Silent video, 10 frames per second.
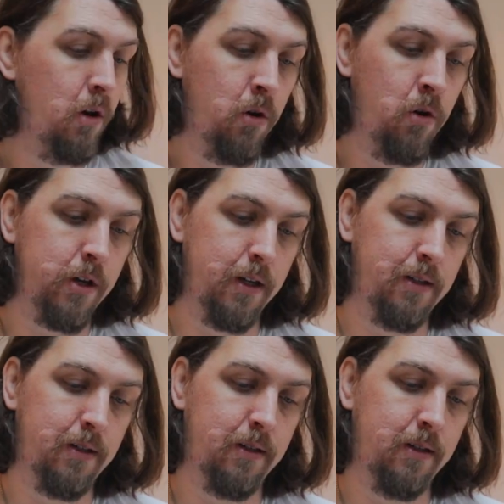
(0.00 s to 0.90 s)

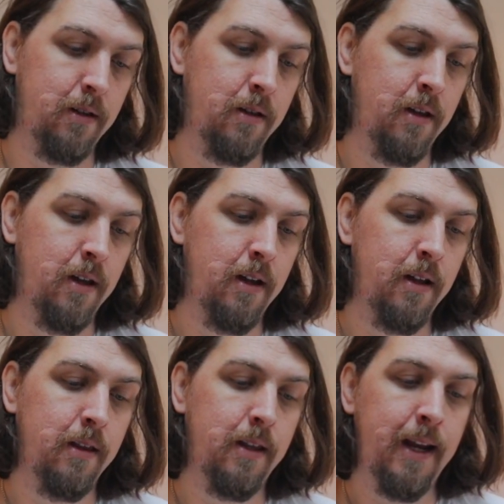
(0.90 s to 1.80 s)
August,
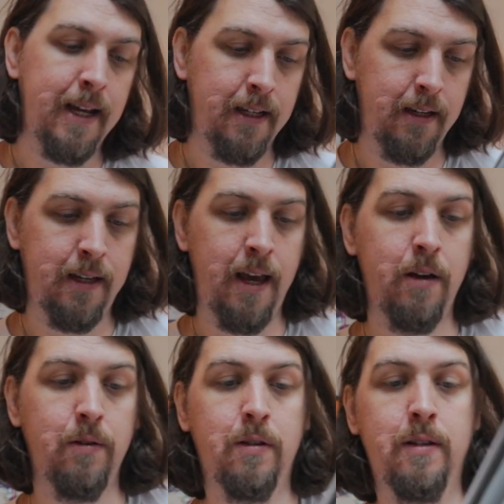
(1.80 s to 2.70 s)
the Lattice
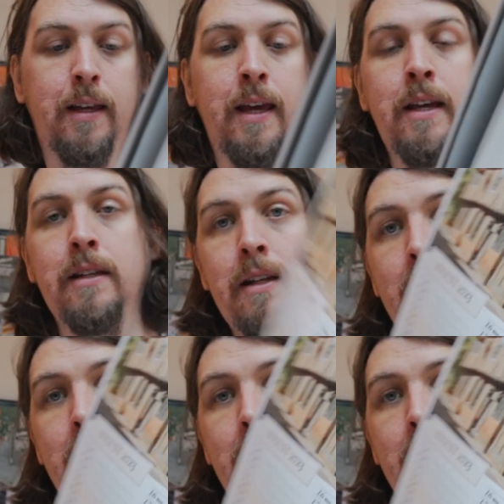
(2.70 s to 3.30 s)
House, Kings